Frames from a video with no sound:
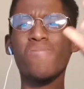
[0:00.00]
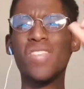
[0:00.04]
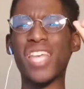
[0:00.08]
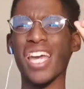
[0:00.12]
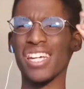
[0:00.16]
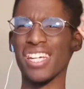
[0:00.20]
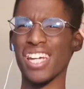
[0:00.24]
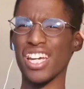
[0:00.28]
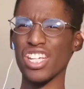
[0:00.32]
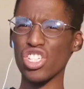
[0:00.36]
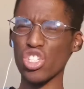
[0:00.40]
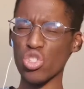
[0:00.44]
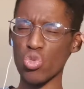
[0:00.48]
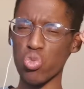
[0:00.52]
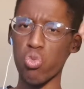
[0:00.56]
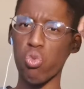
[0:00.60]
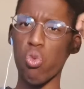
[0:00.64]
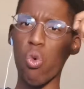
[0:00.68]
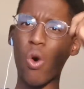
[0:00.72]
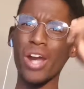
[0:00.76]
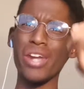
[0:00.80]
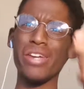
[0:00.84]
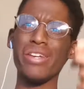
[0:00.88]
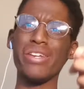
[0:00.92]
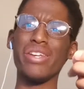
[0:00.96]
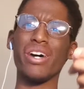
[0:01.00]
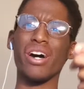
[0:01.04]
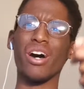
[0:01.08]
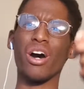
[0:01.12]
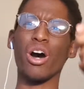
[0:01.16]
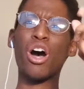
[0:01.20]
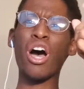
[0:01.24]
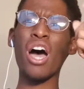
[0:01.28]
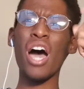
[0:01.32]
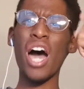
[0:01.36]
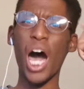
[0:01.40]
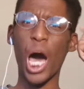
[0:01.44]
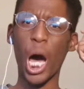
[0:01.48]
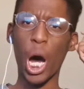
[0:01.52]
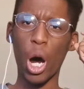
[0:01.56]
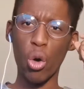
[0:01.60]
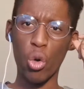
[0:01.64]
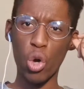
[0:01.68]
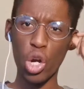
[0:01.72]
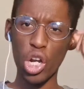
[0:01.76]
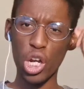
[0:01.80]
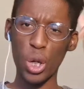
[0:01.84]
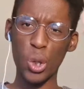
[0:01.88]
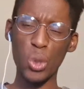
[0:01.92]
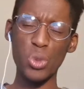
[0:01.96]
And I just wonder how
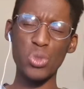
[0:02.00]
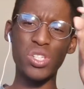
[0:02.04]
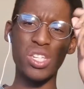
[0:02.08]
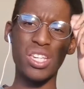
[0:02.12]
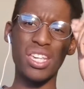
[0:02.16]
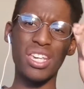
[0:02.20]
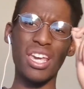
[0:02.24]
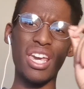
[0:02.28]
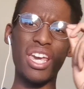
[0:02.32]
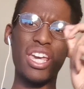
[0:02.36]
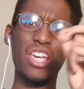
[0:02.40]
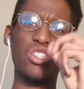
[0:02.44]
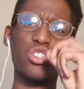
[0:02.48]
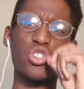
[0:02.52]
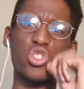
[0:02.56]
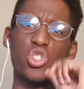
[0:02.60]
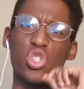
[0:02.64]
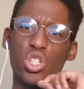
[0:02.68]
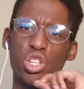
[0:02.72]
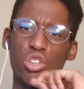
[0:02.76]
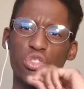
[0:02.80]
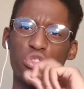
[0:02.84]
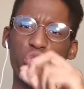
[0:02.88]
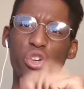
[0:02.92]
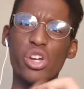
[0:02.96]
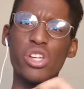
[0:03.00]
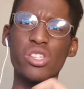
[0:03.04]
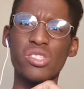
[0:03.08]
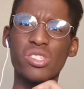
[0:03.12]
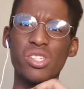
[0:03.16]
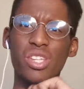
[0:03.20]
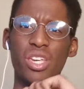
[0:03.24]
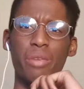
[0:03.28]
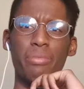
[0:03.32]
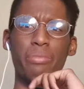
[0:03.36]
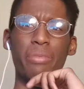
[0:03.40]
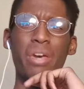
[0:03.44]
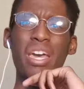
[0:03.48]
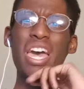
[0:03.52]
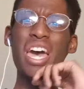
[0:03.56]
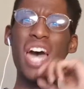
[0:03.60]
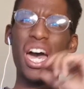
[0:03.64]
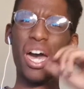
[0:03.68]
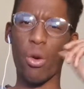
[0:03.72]
close he is to the first team.